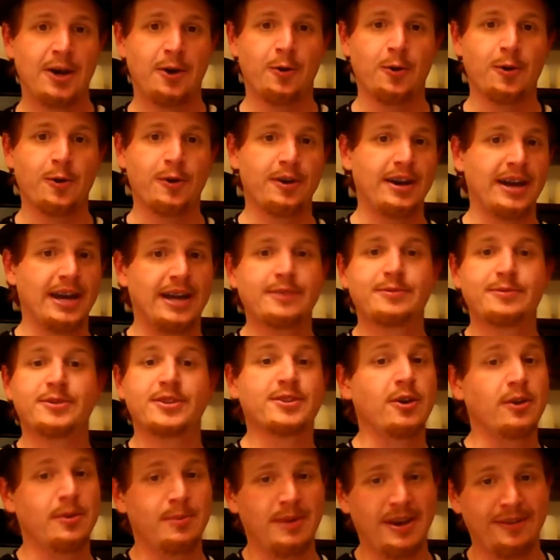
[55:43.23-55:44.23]
Or uh,
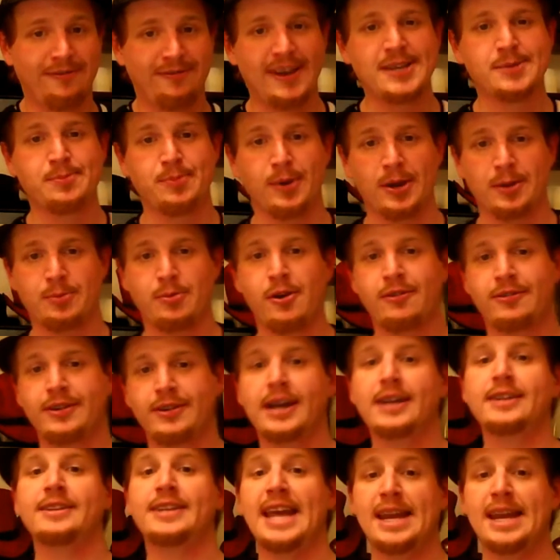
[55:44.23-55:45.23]
just go to my Facebook
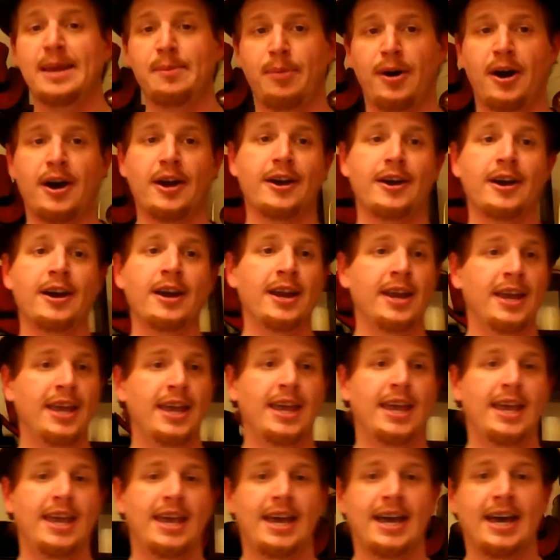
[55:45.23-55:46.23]
profile, Danny Potter,
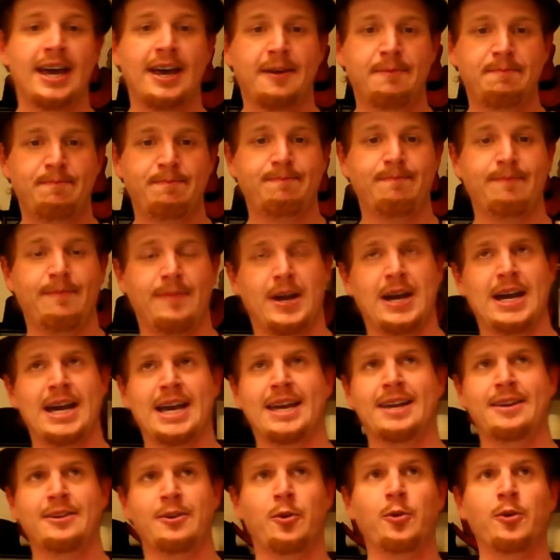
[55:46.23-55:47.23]
um,
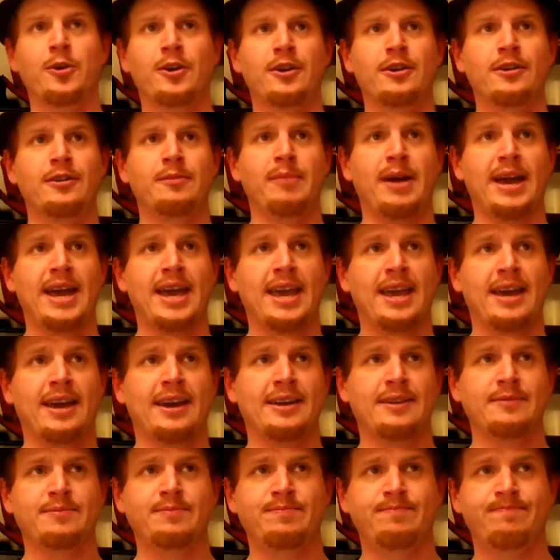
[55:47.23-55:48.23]
uh, or my
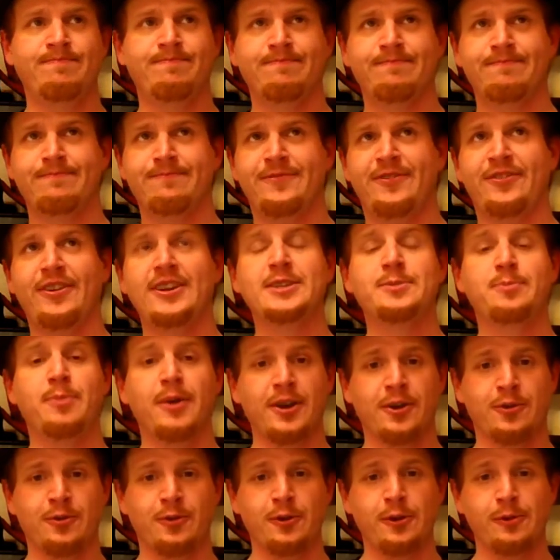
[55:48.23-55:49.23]
um,
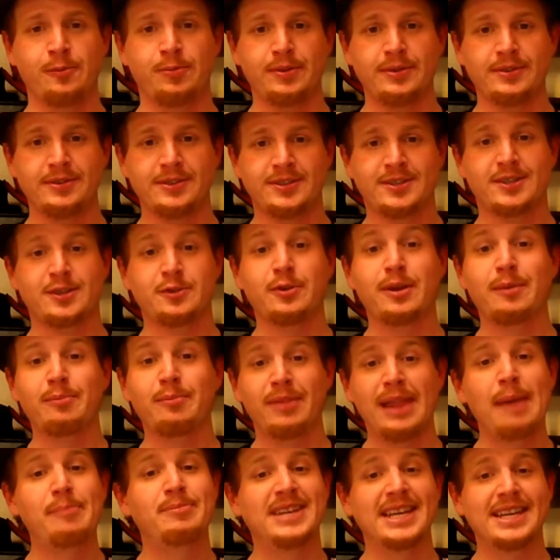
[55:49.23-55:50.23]
Facebook group,
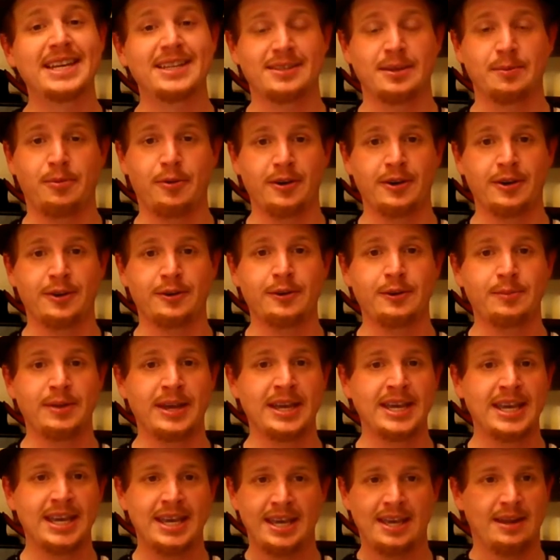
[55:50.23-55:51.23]
Scribleptic Support Group.
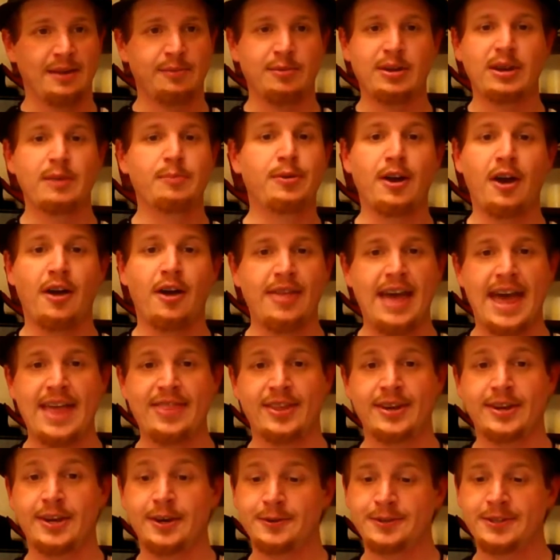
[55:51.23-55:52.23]
I'm going to put all that
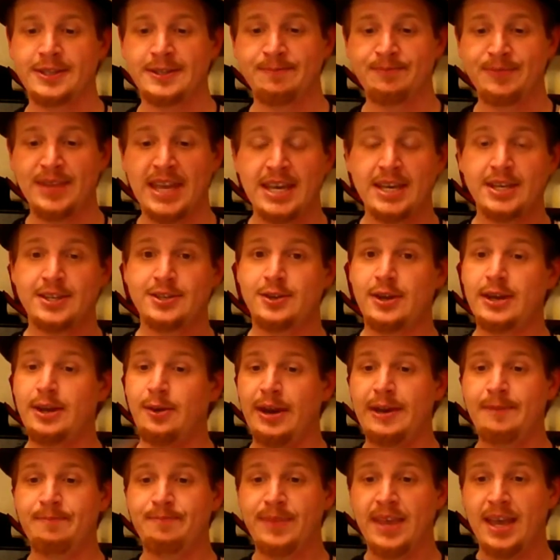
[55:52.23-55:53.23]
in the notes. So
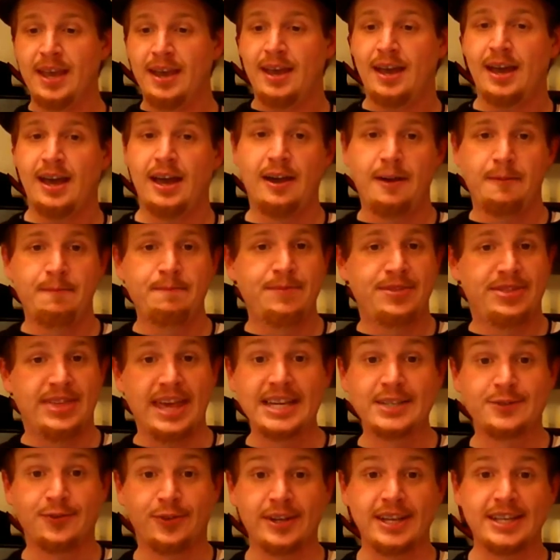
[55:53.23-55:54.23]
anyway, um,
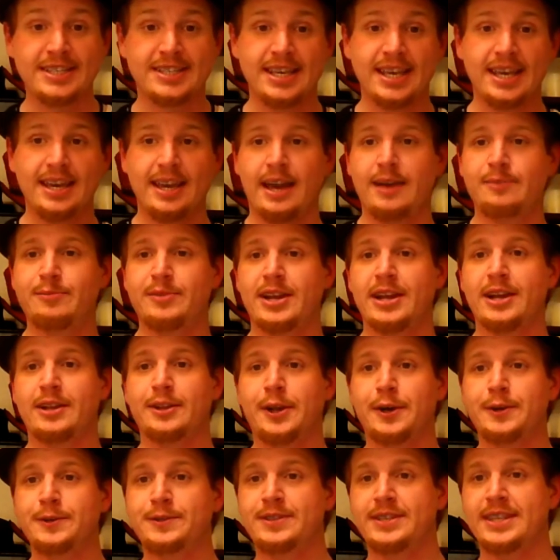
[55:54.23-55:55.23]
thanks for listening. I'm going to
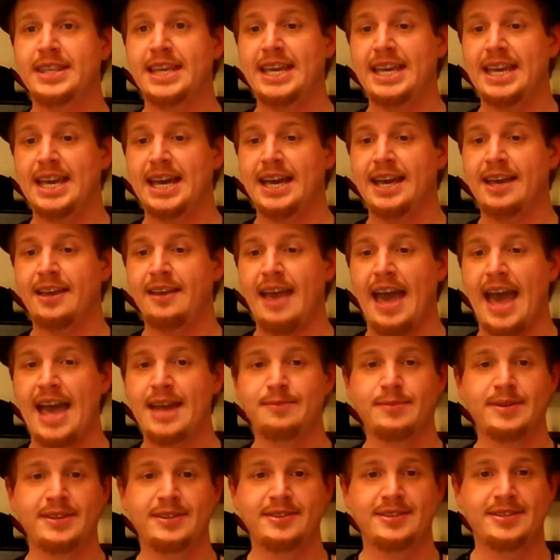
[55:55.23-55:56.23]
close. The uh,
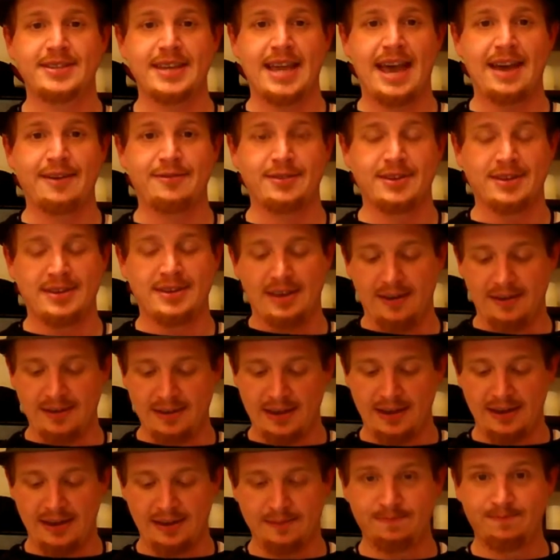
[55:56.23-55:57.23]
admins have a,
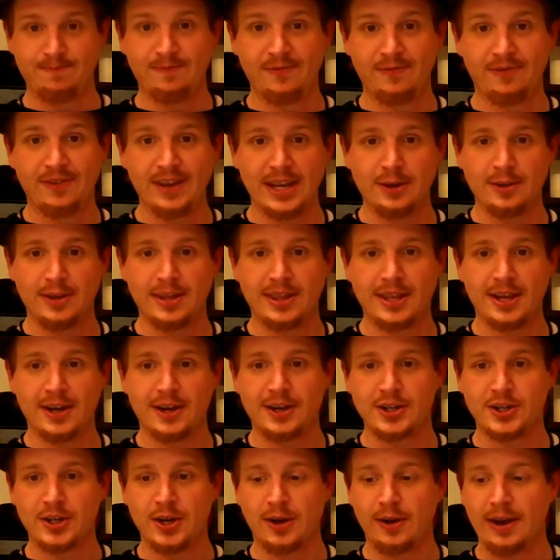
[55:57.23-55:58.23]
a, a, video that they're
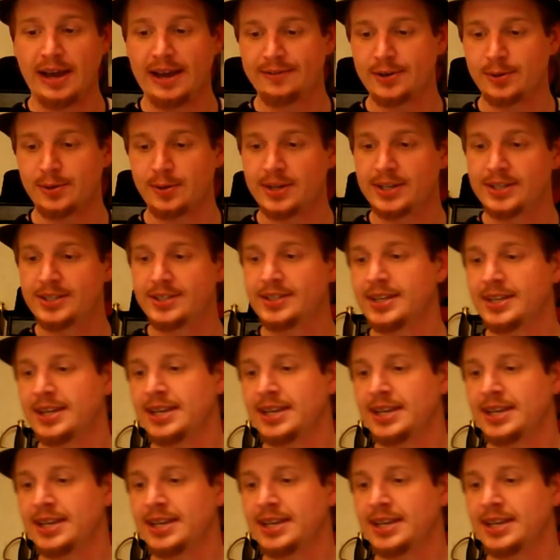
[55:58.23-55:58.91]
going to show afterwards.